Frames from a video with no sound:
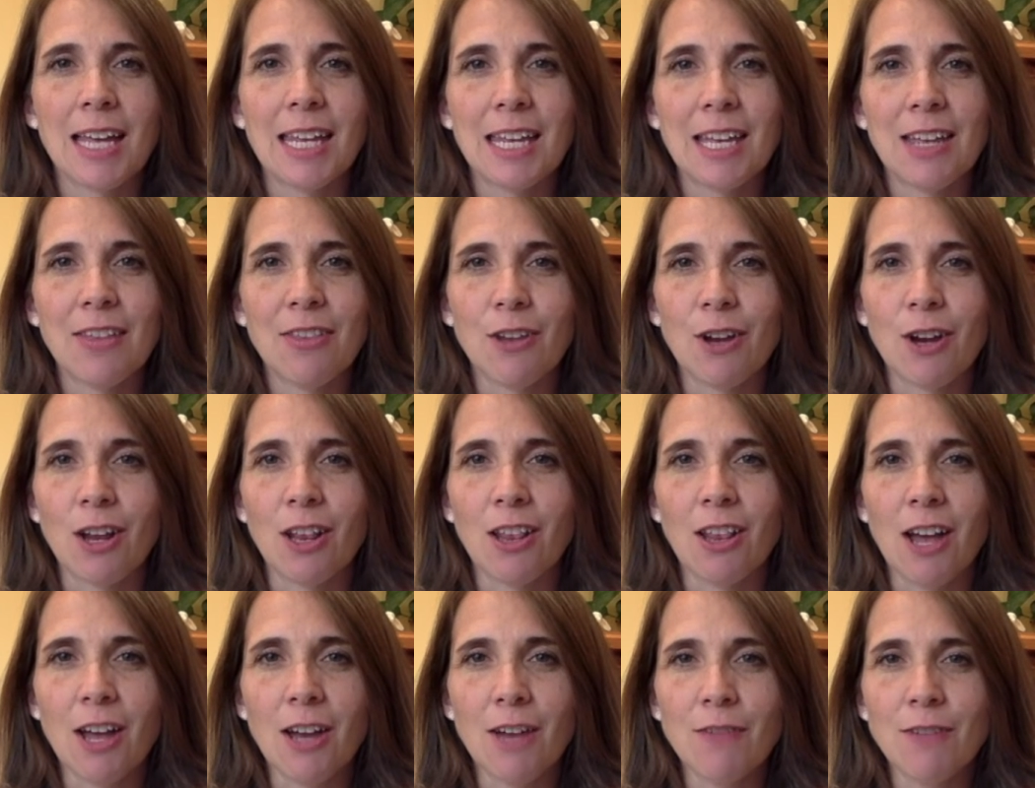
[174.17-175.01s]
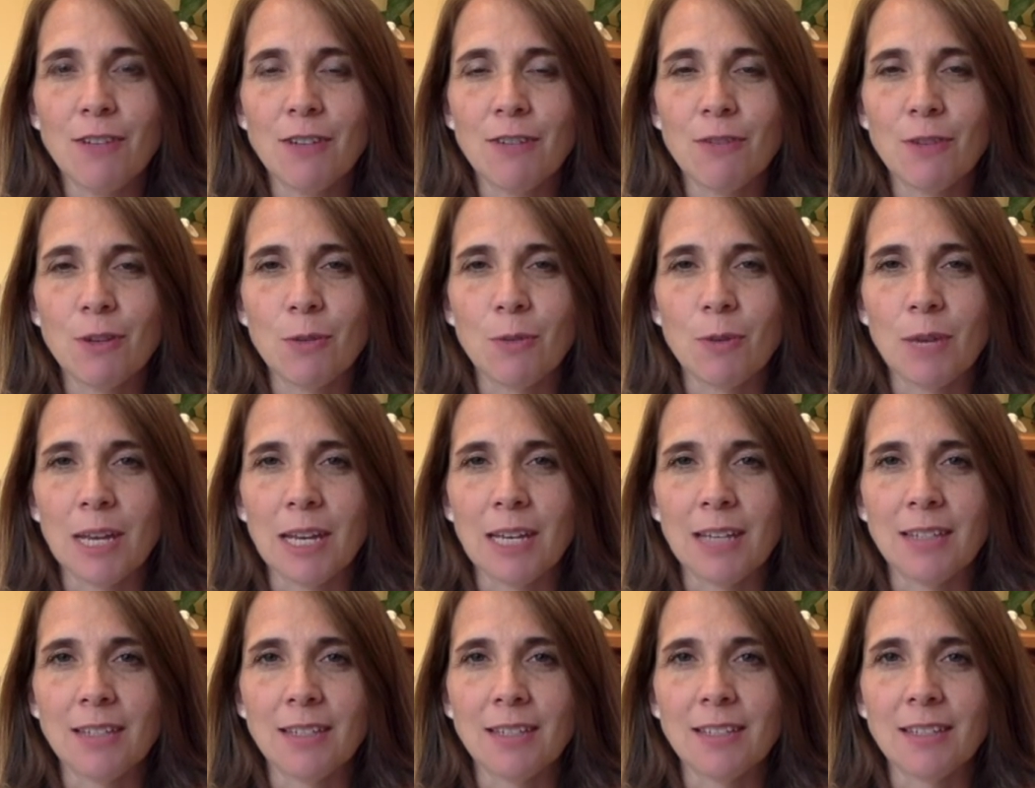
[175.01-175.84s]
Again, there are a lot of different
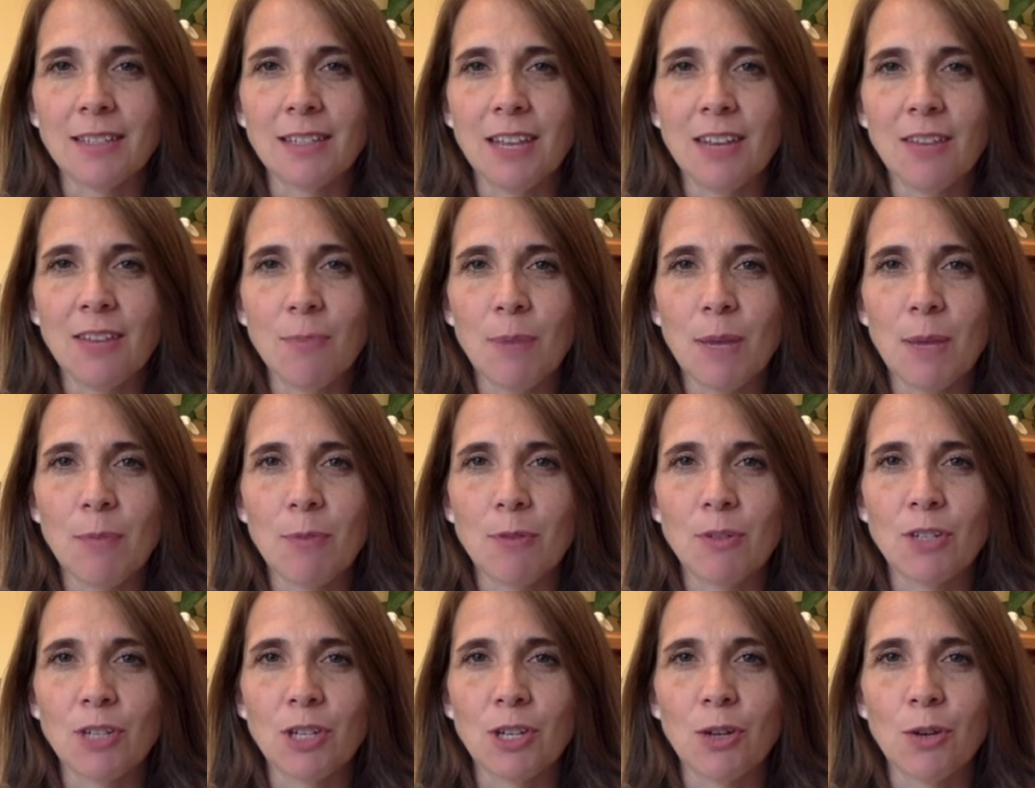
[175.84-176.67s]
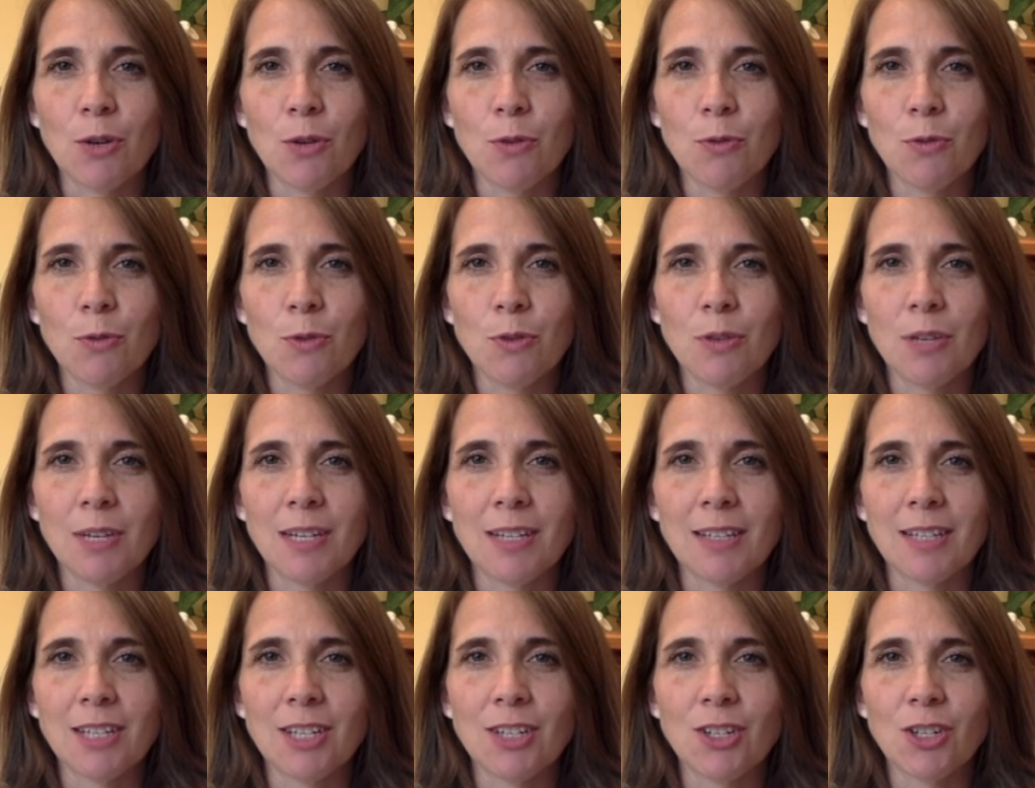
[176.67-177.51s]
ways to save papers and go through
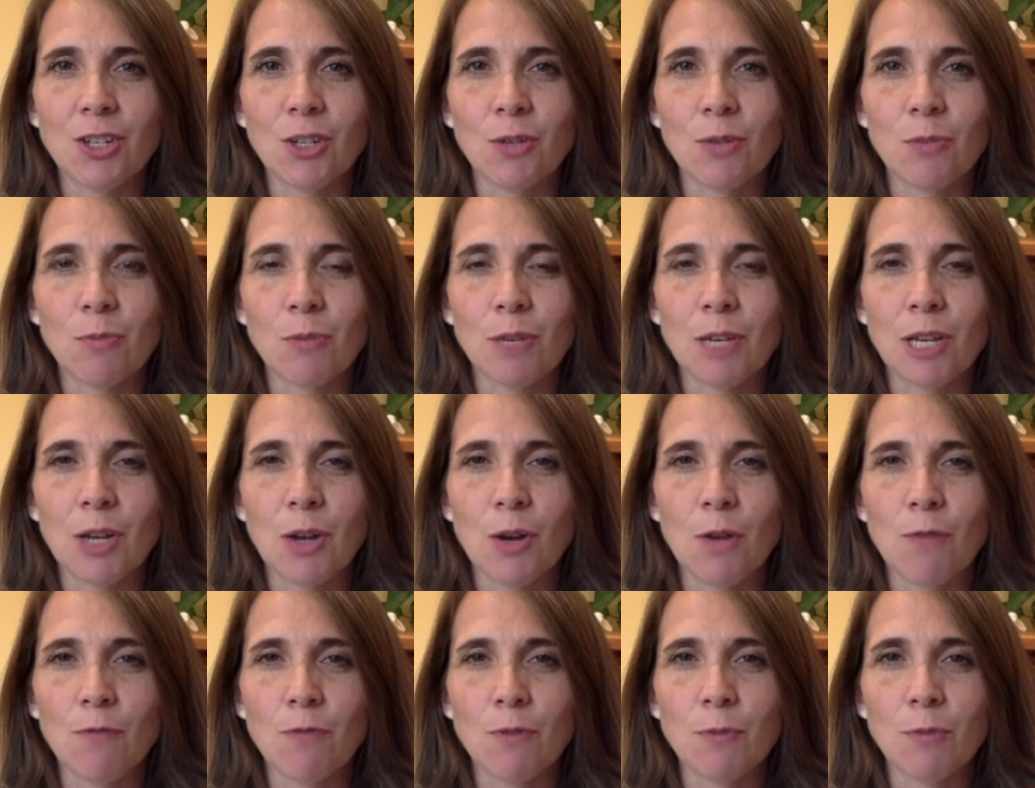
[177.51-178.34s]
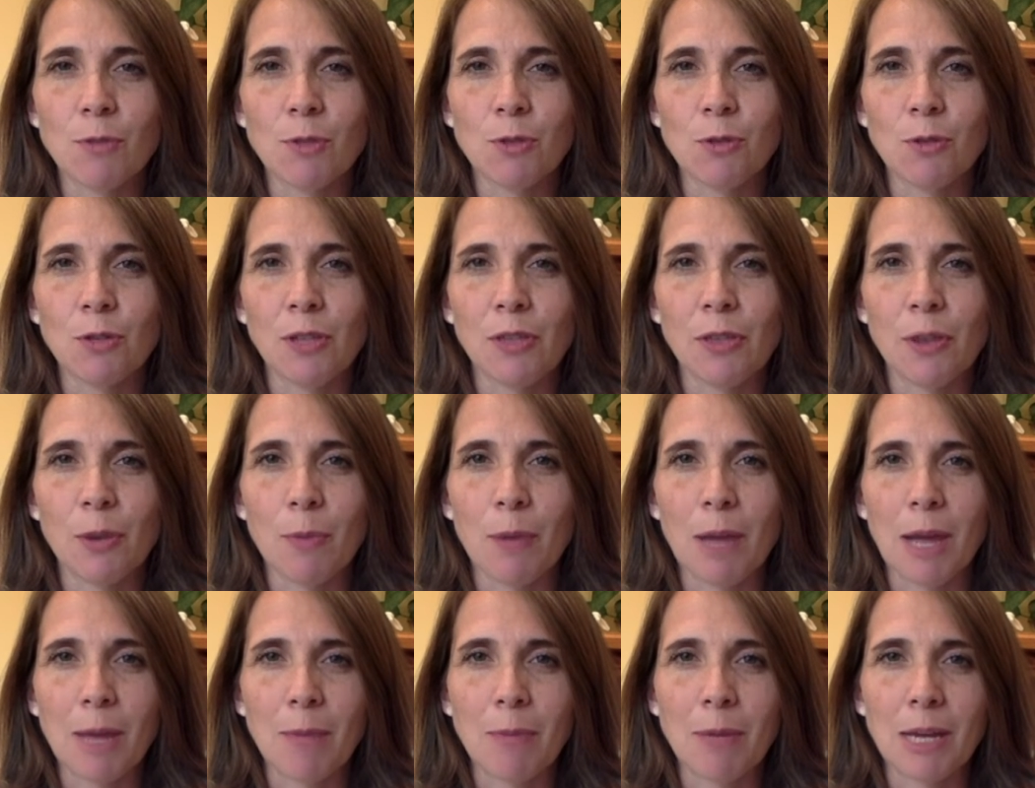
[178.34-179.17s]
things that children bring home from school in their
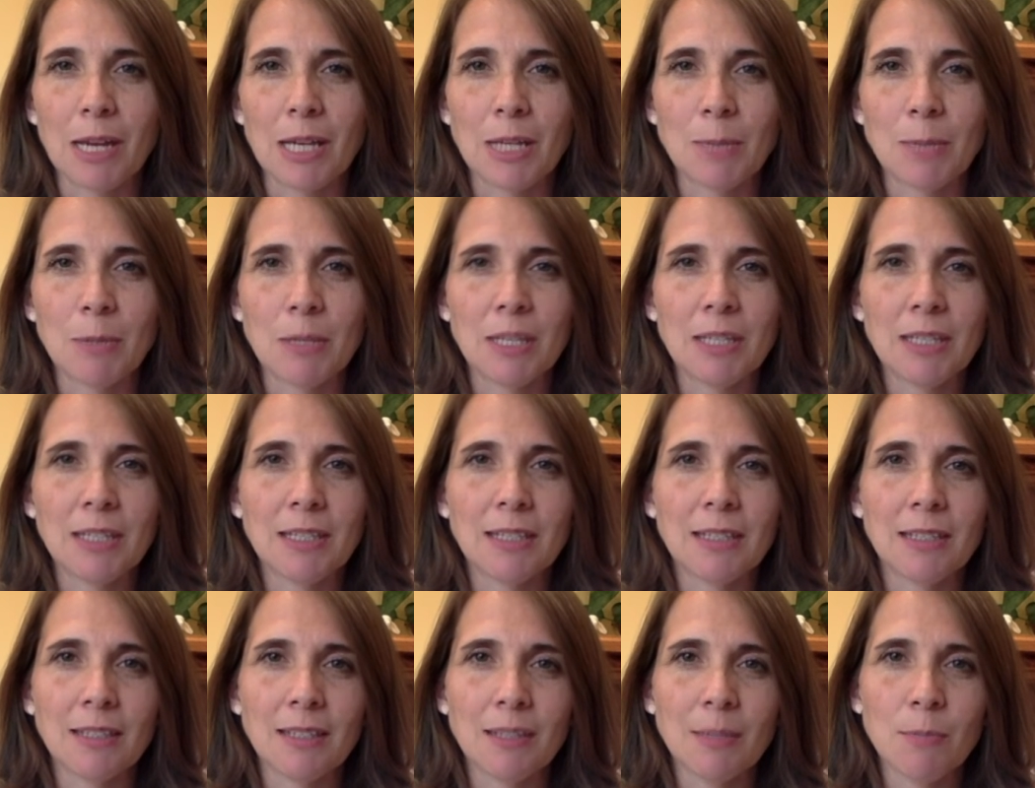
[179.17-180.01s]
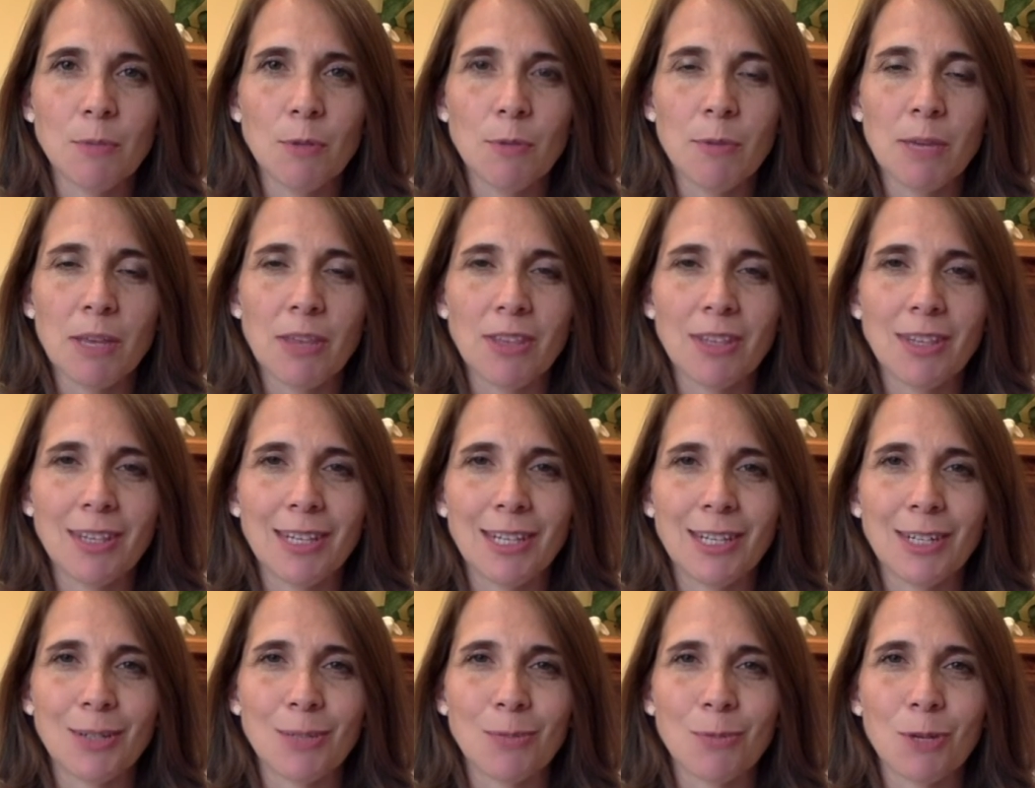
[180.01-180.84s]
backpacks, but this is a simple method
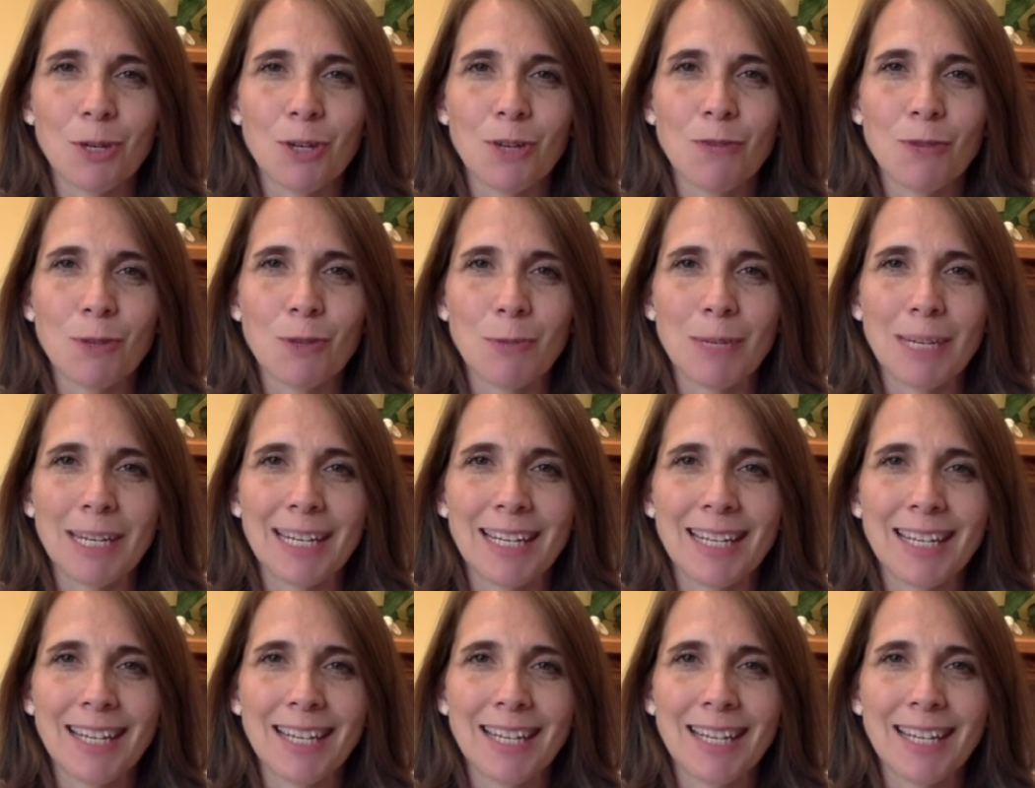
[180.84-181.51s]
that has worked for me.